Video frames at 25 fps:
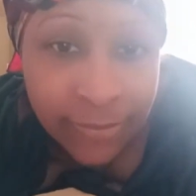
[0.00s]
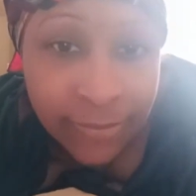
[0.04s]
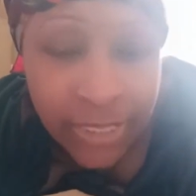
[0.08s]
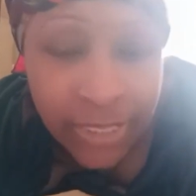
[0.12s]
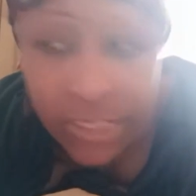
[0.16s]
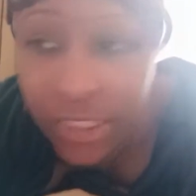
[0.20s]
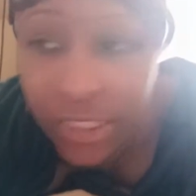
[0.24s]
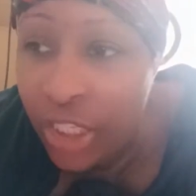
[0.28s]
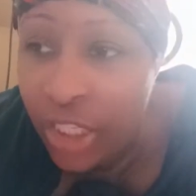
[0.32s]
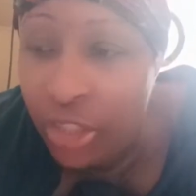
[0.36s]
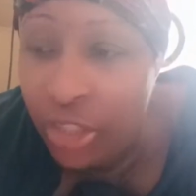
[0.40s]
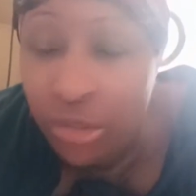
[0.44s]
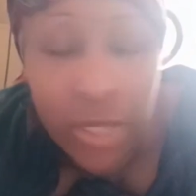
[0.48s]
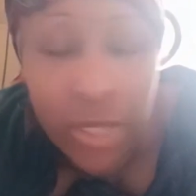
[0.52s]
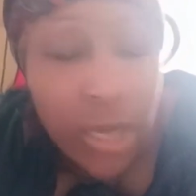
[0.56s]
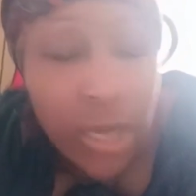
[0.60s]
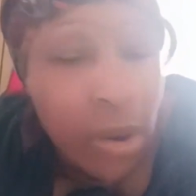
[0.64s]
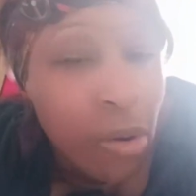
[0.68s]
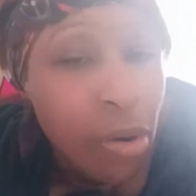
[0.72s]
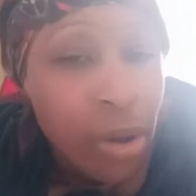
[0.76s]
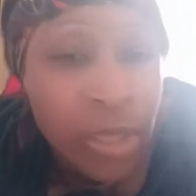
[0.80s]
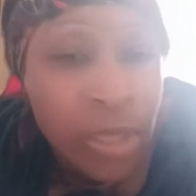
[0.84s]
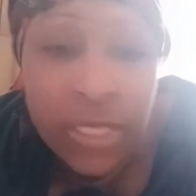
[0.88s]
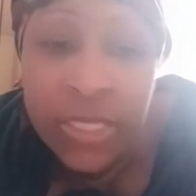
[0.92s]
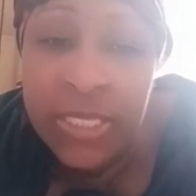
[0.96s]
They teach you
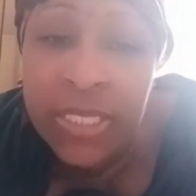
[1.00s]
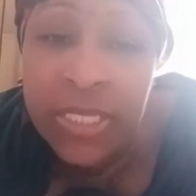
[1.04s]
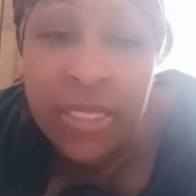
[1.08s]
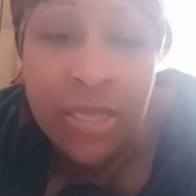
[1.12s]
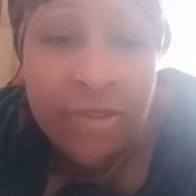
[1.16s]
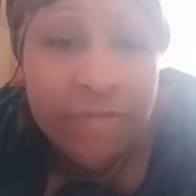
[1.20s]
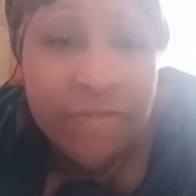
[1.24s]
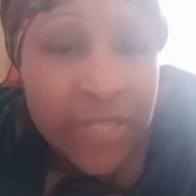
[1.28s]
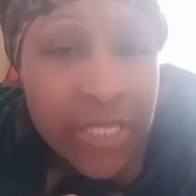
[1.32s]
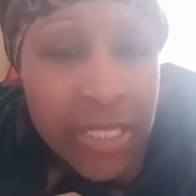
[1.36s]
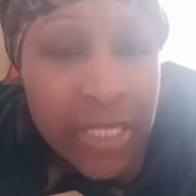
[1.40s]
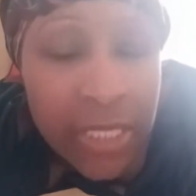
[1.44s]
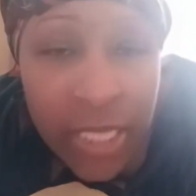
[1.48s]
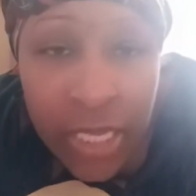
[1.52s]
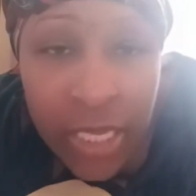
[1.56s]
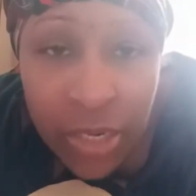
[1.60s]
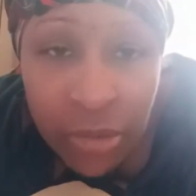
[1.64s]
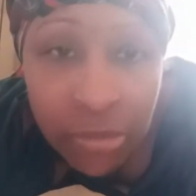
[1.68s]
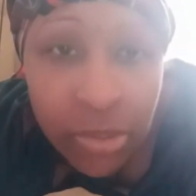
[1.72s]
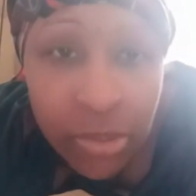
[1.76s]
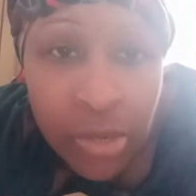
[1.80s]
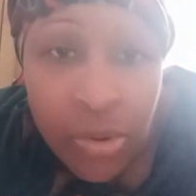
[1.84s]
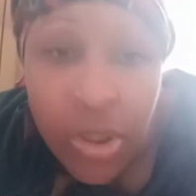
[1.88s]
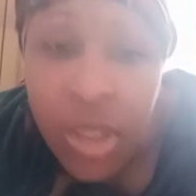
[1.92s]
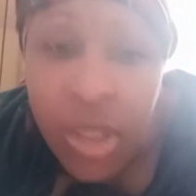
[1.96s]
that all of this stuff is
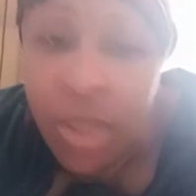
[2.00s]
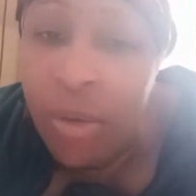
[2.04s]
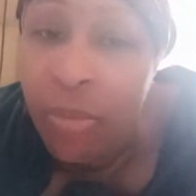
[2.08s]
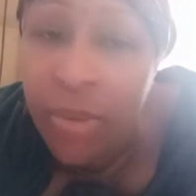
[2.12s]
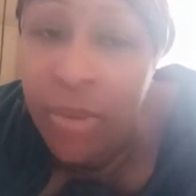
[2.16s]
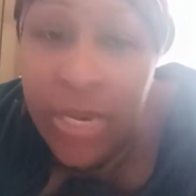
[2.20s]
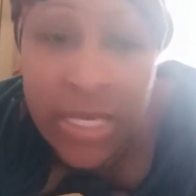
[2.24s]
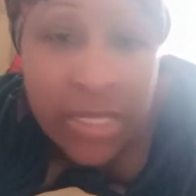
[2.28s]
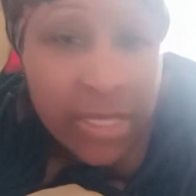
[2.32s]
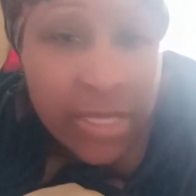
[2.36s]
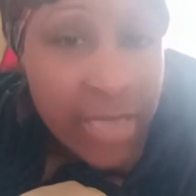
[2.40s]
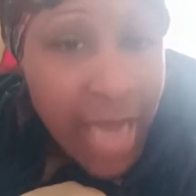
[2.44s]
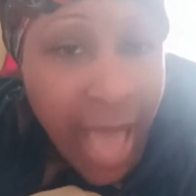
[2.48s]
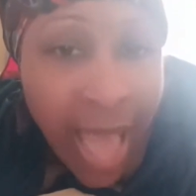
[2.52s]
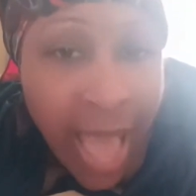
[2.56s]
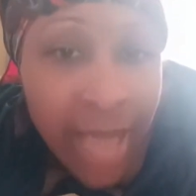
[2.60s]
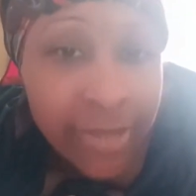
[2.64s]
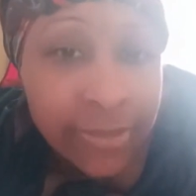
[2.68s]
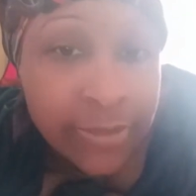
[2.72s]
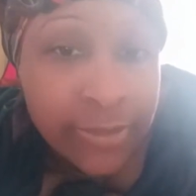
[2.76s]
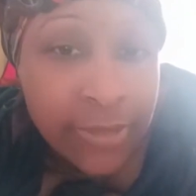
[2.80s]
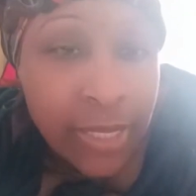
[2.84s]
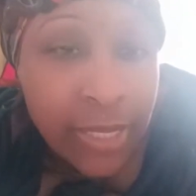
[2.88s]
literal when it's not.